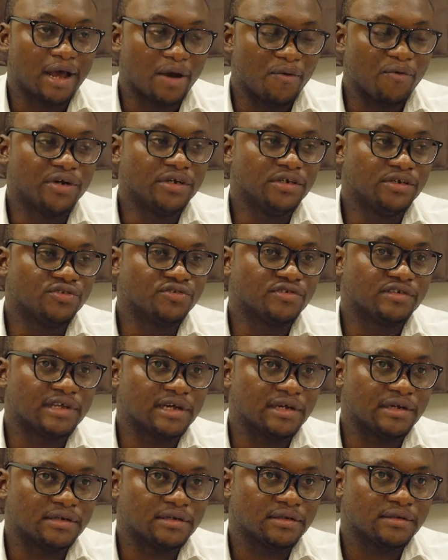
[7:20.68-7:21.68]
I wanted to
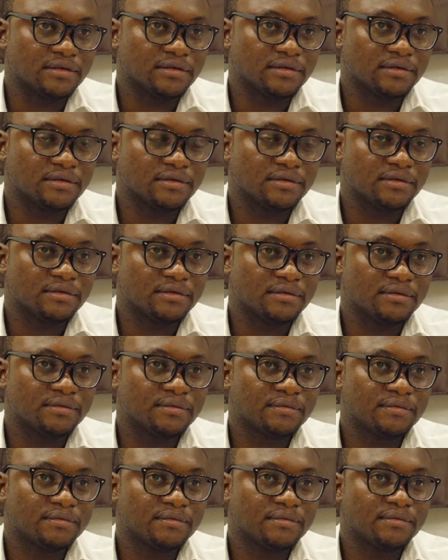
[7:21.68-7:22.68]
start it.
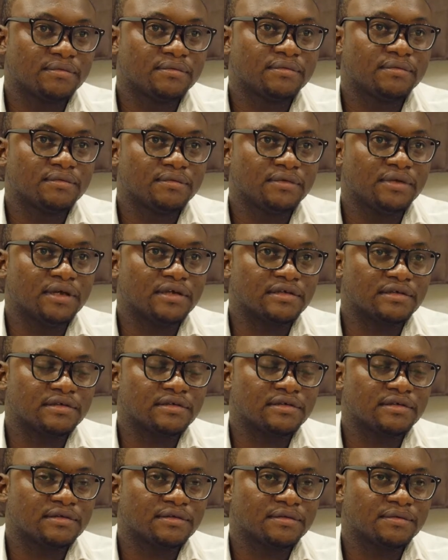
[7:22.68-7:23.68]

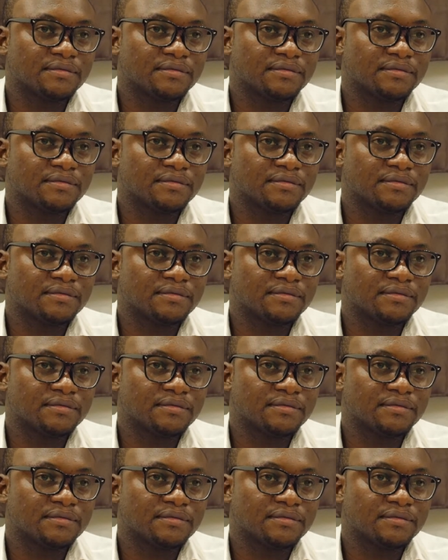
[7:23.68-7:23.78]
Yes.